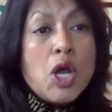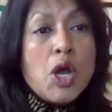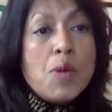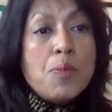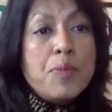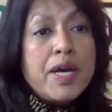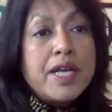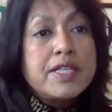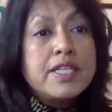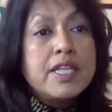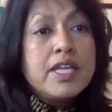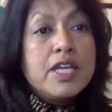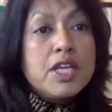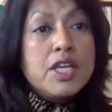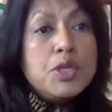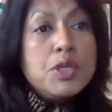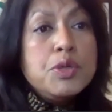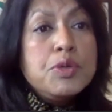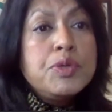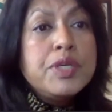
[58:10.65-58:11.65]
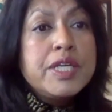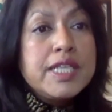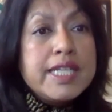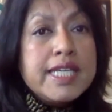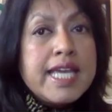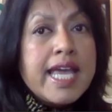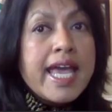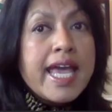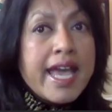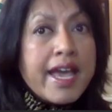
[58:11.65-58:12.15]
but you really
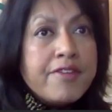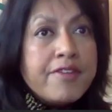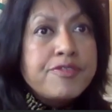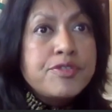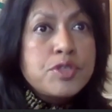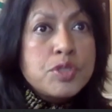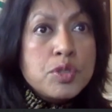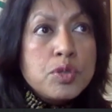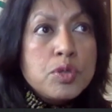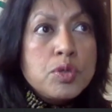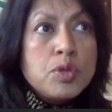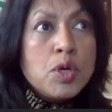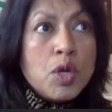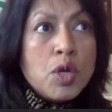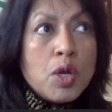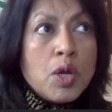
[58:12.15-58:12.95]
have to